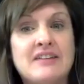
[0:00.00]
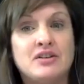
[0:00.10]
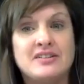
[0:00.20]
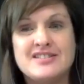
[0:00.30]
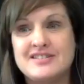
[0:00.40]

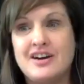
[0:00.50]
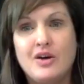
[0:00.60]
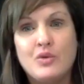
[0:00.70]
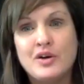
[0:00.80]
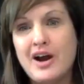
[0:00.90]
It's not,
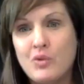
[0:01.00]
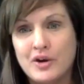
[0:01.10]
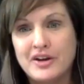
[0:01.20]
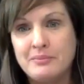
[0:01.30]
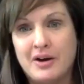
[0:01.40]
we're not
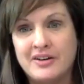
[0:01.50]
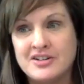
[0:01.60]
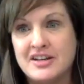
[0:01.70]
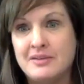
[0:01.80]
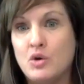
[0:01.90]
working partners
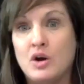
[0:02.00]
anymore.